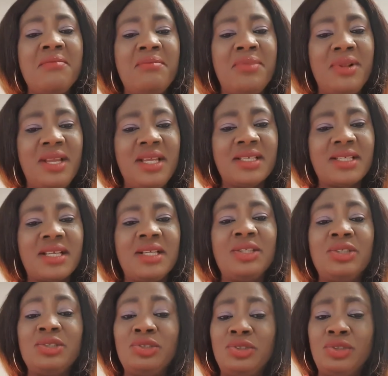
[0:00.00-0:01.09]
Please,
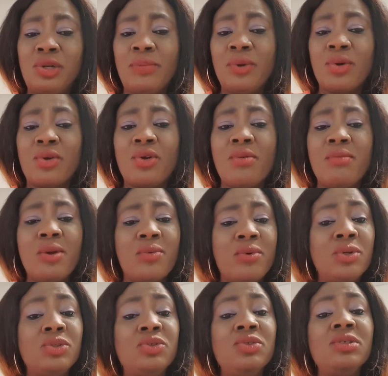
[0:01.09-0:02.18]
drop your comment.
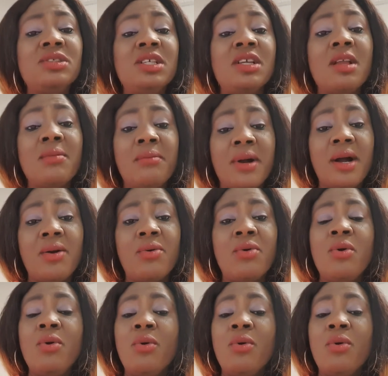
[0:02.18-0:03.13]
What do you think about